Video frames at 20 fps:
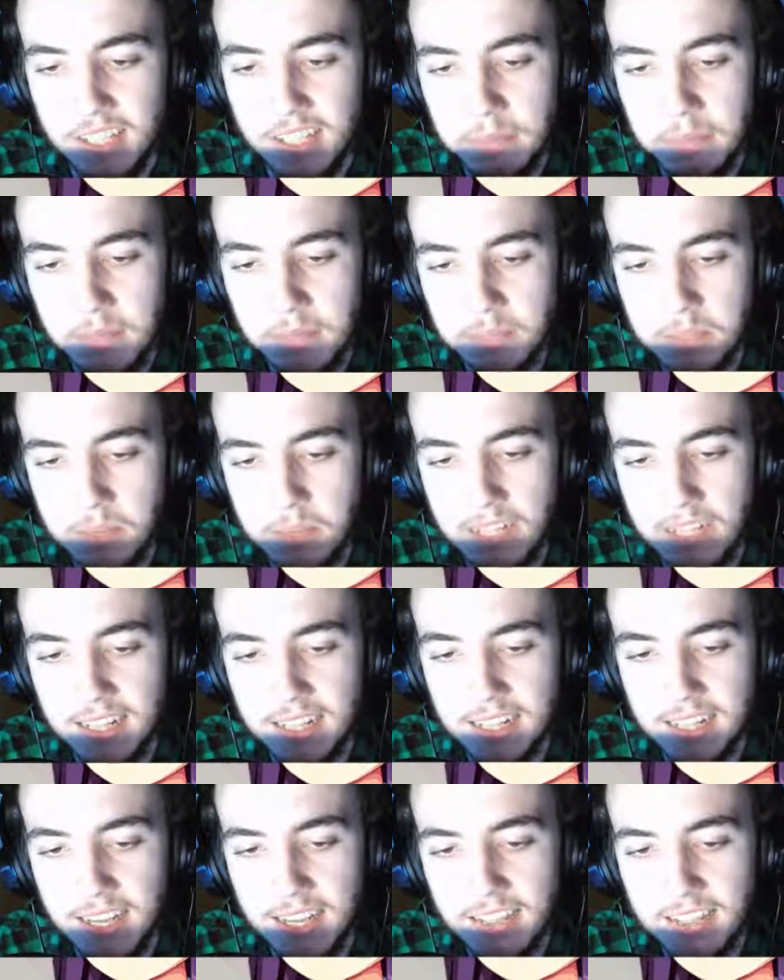It must be a
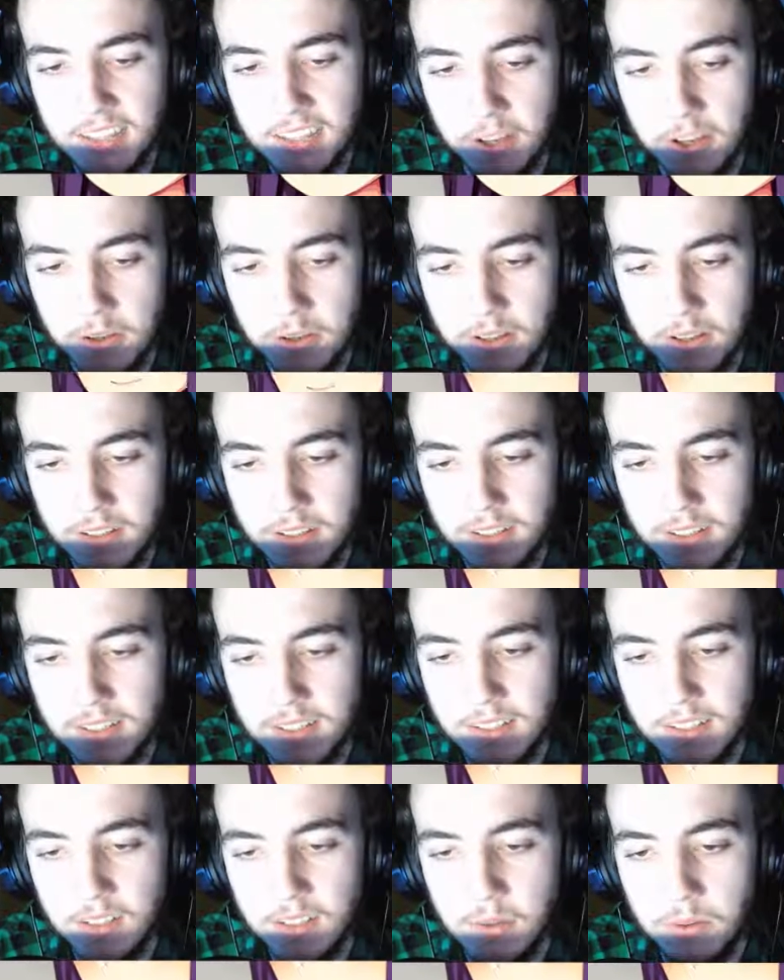little nice, though.
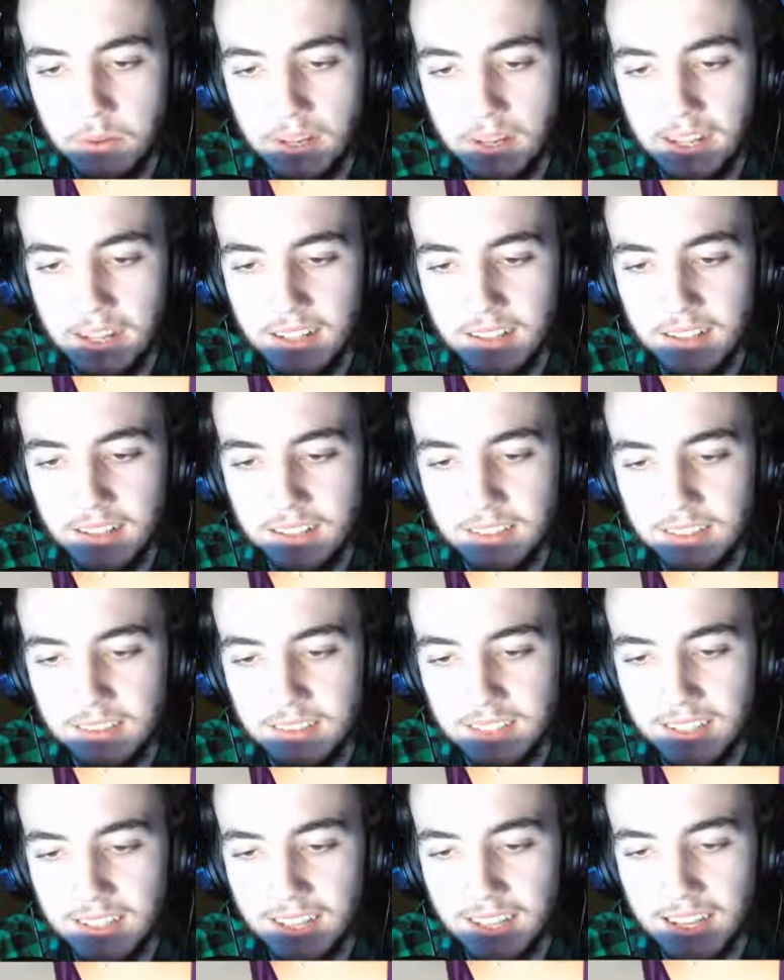Well,
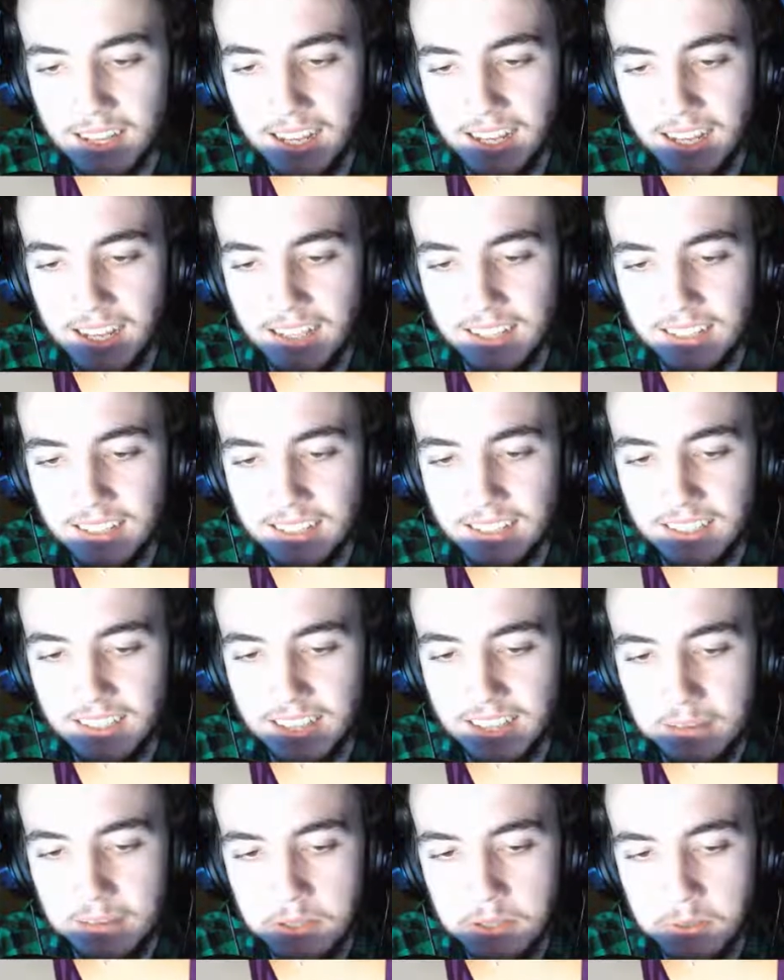how
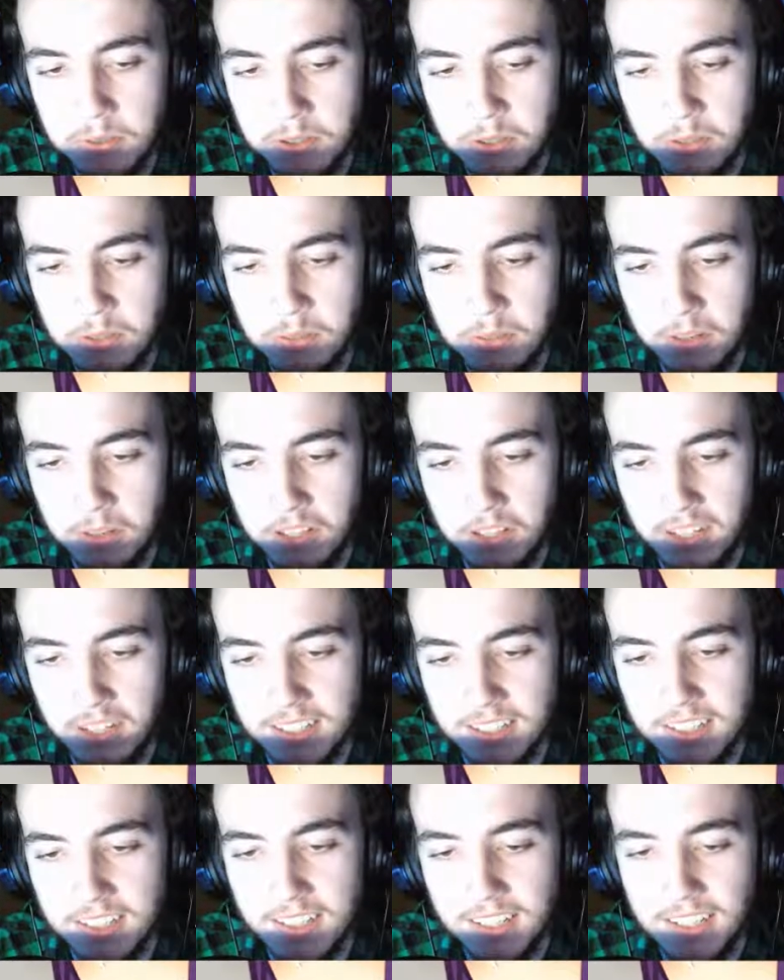am I supposed to respond to
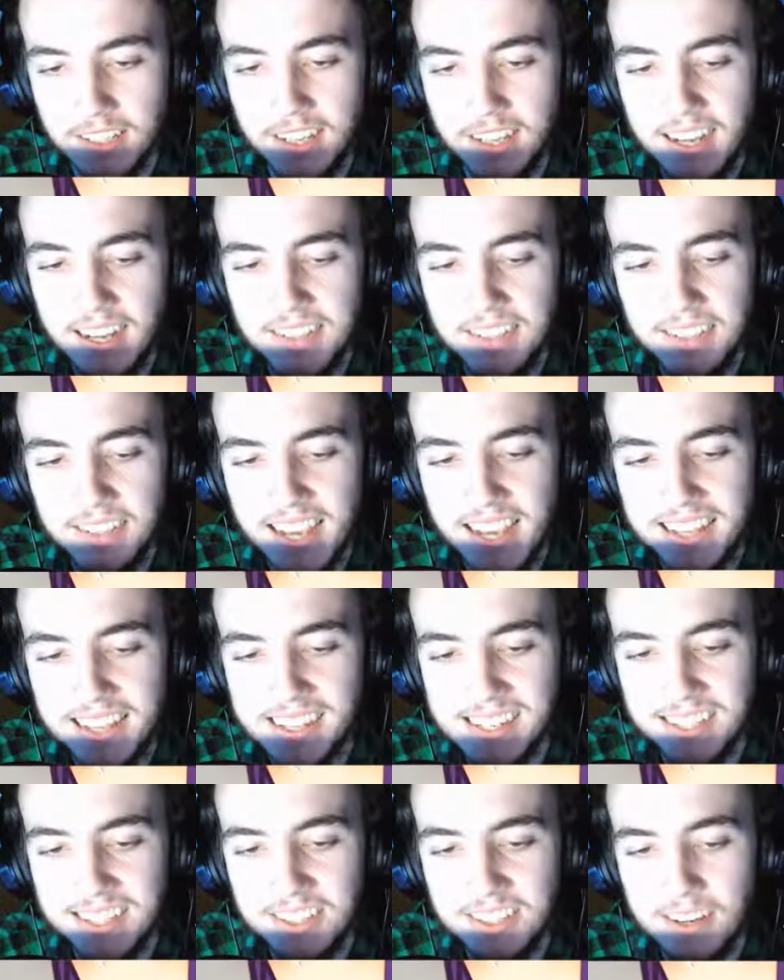that? It's okay,
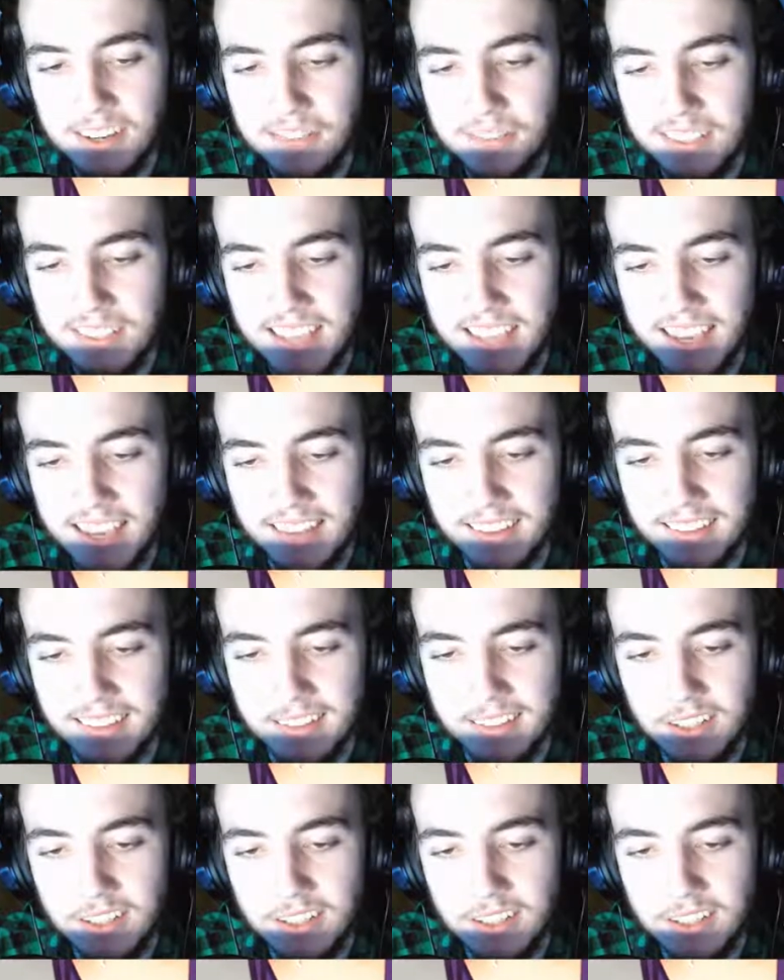Dinga, you don't have to say it.